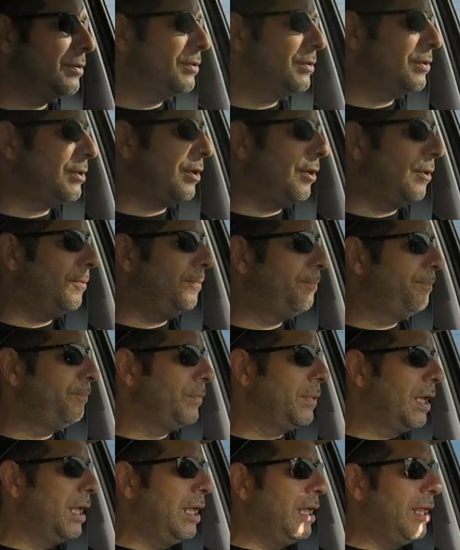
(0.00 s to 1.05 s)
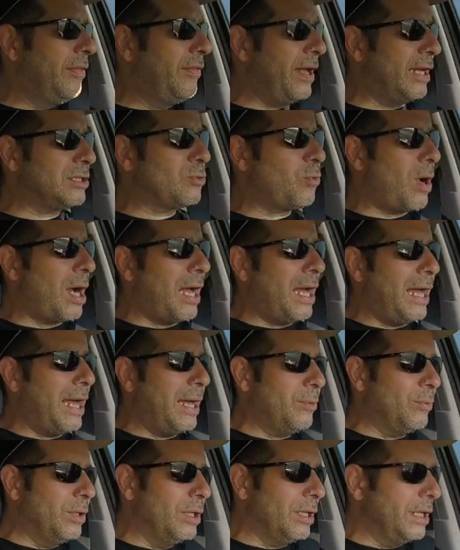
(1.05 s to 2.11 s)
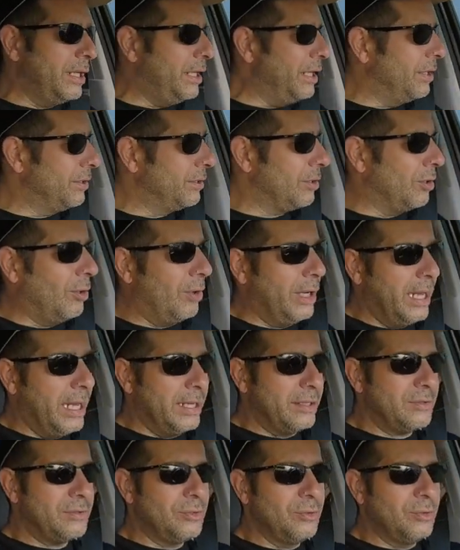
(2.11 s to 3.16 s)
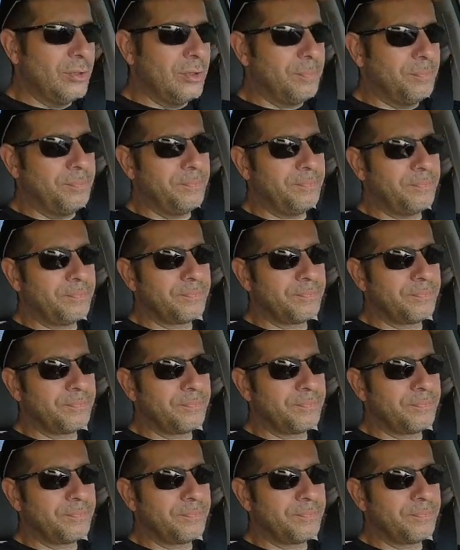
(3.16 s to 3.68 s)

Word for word: So that's why I really didn't go ahead and do them